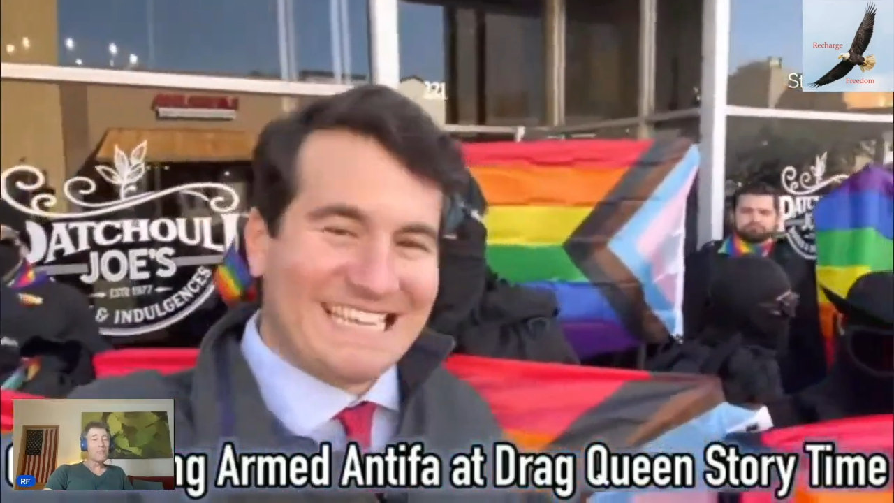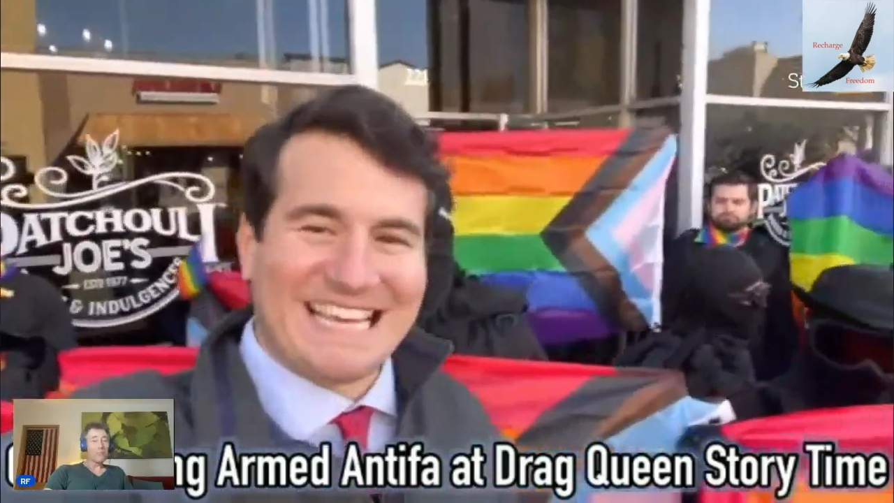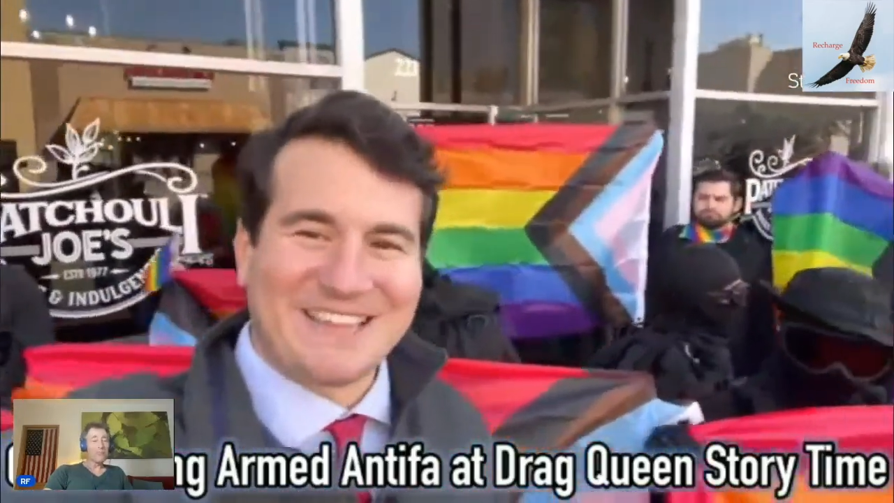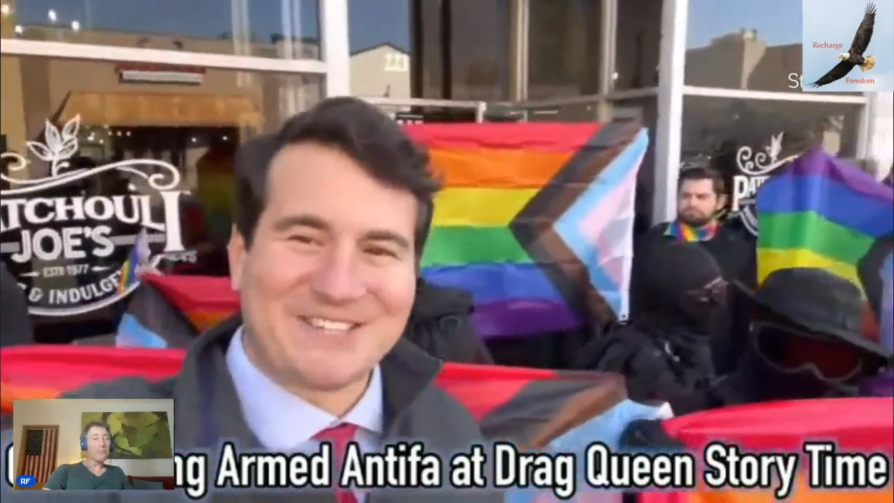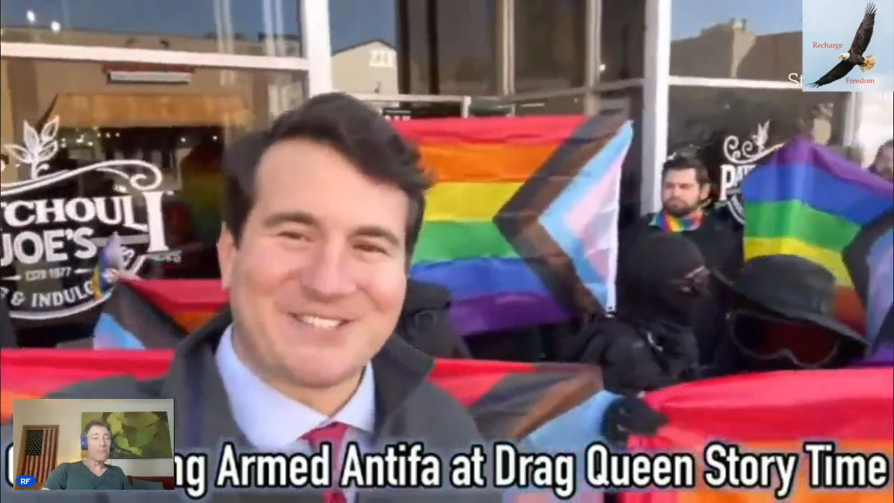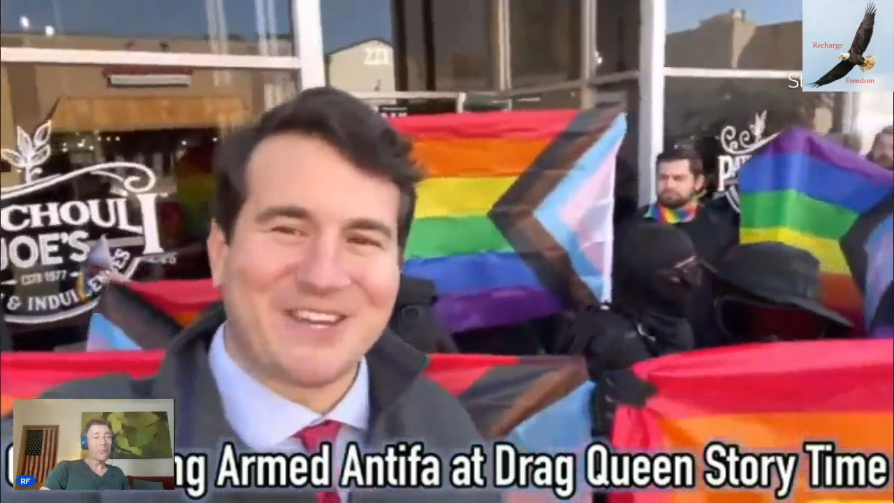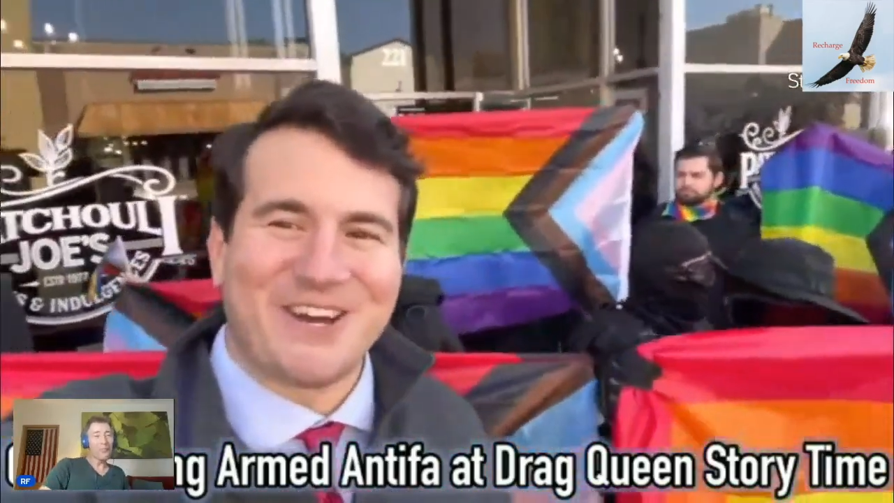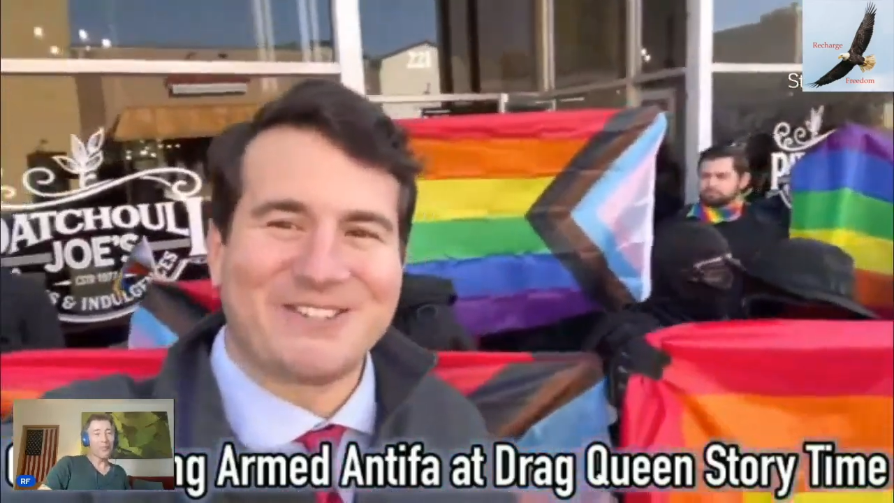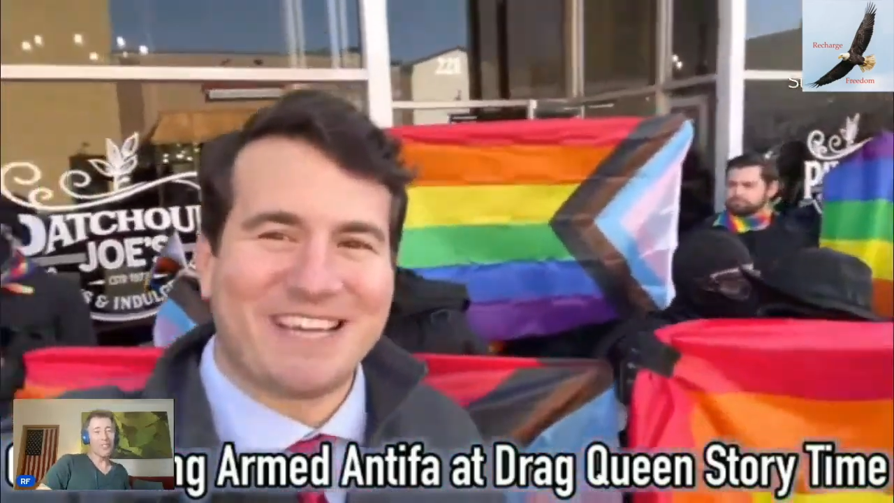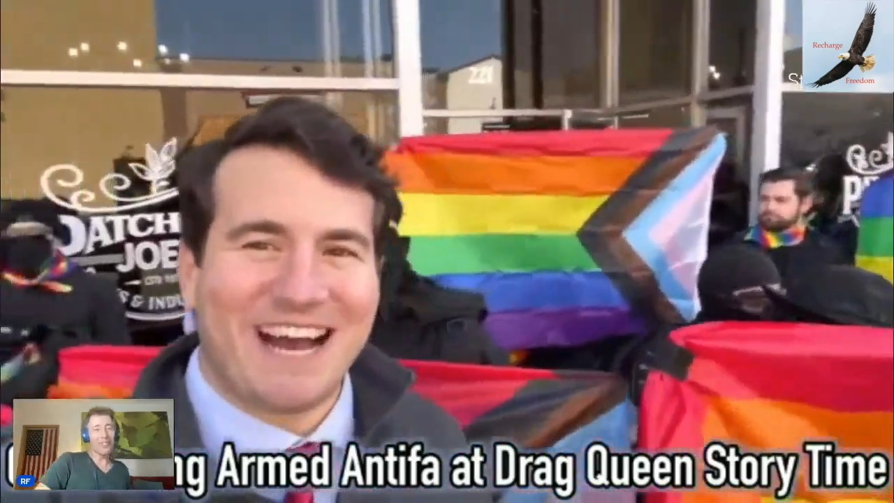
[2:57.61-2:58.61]
They think they're
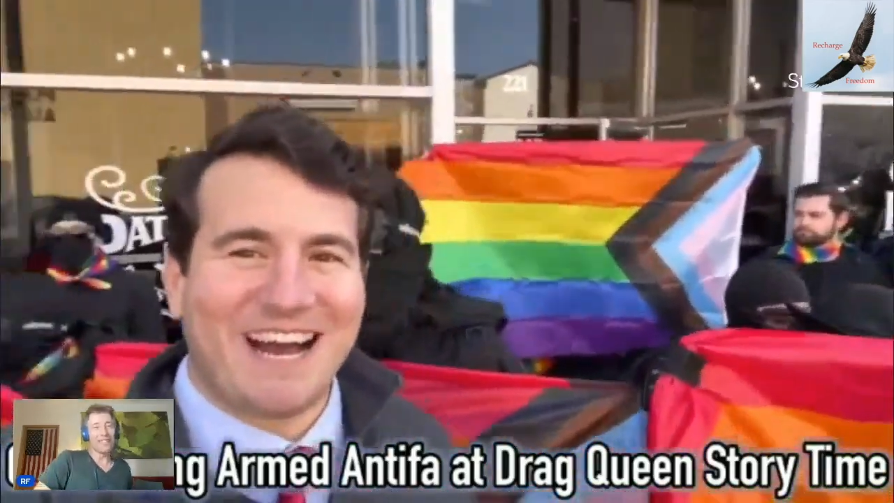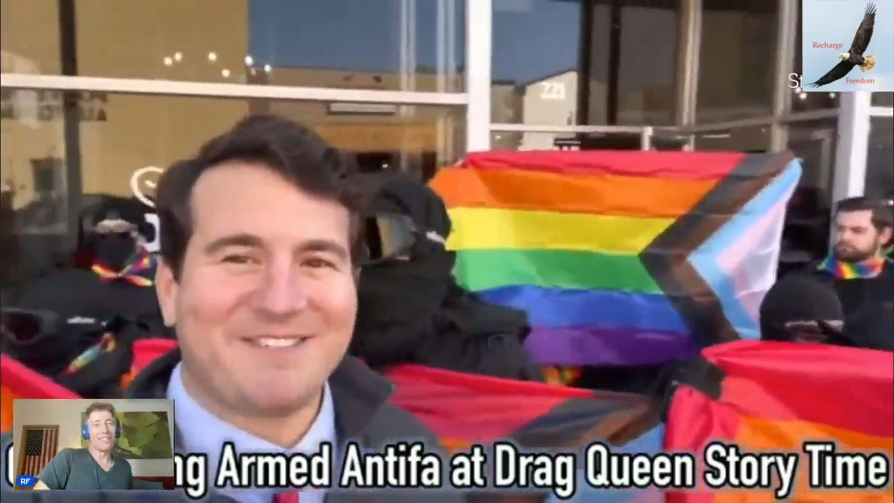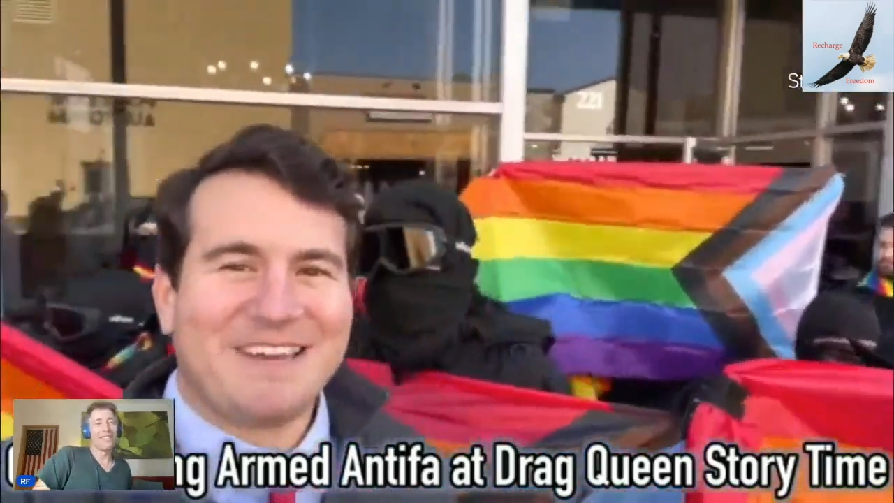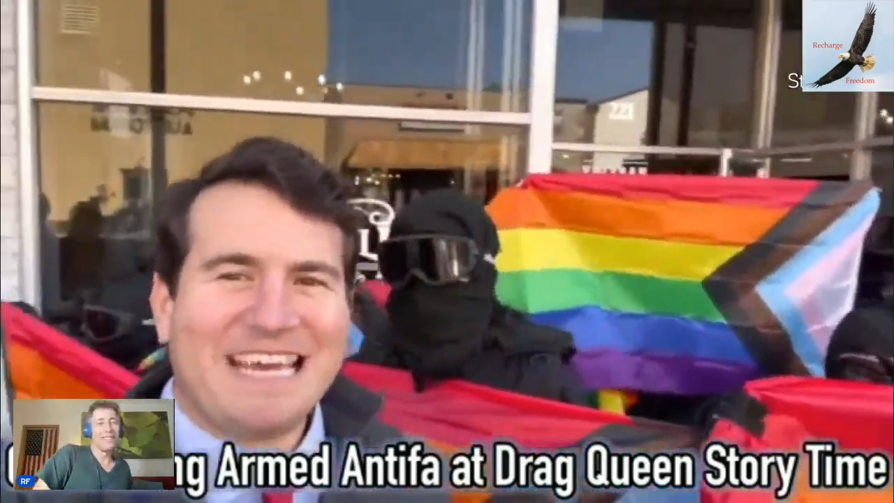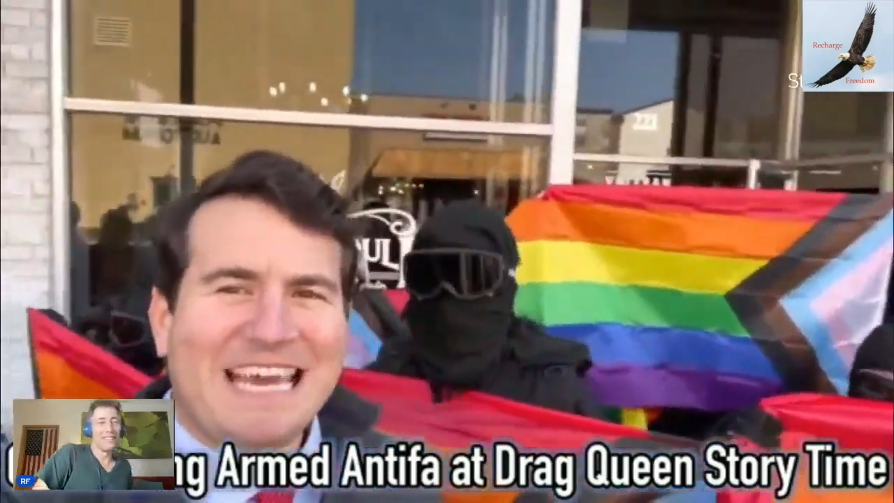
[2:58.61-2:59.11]
so tough.